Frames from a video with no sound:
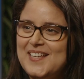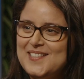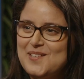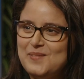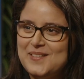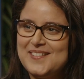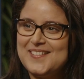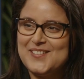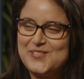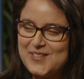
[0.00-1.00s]
Elizabeth,
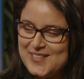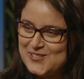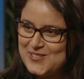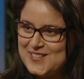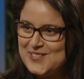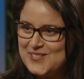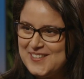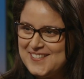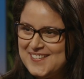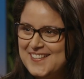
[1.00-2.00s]
great to see you
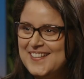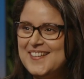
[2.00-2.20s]
here.